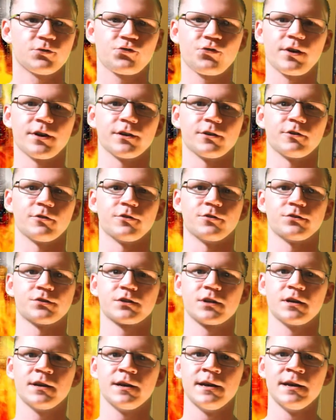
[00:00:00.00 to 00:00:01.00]

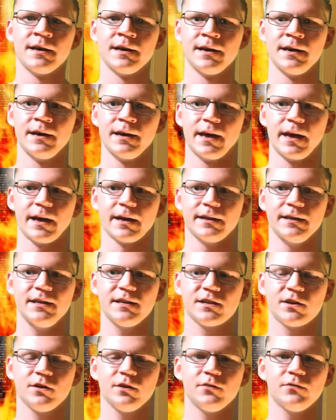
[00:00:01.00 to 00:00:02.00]
trailers, and he
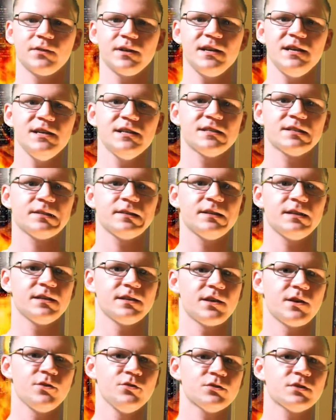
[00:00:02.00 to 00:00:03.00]
could have easily
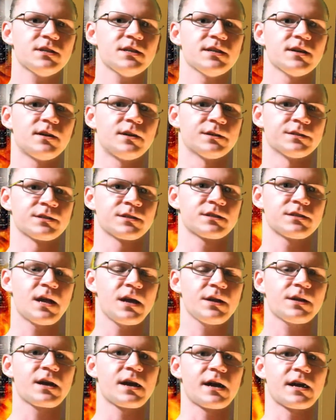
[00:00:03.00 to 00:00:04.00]
used it on
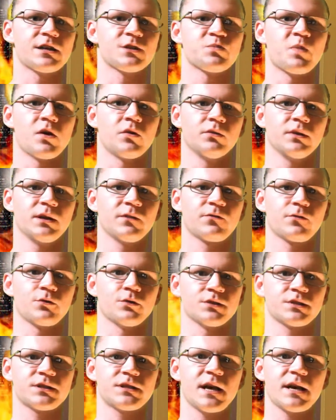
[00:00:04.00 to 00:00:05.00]
Snake Eyes, but only for a
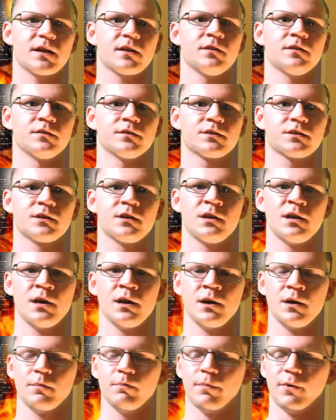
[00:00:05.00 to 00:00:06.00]
second
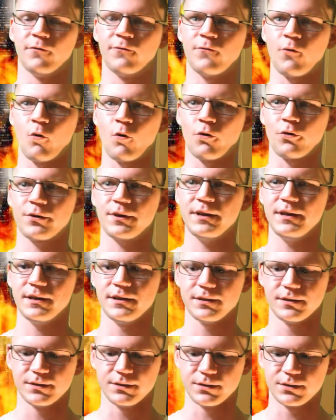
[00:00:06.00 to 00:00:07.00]
before he
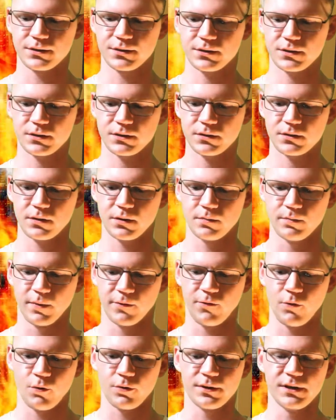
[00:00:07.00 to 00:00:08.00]
is
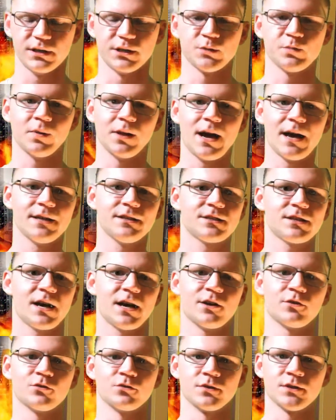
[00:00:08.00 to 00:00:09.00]
before he's
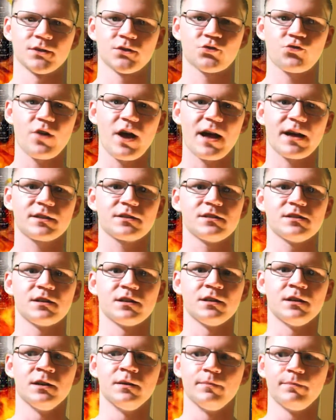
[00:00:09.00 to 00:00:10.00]
blindsided or
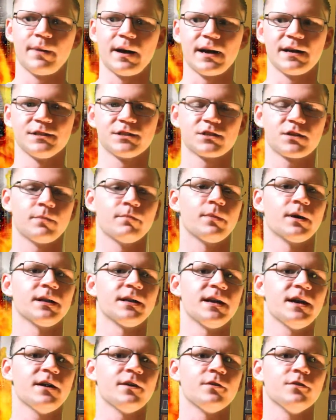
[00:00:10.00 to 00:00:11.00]
distracted by
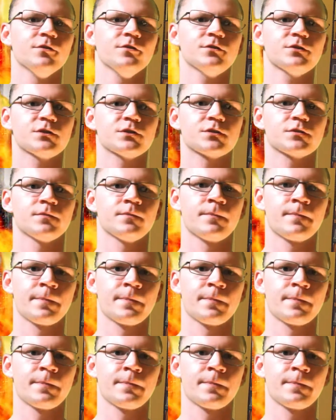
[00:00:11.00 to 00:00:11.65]
somebody else.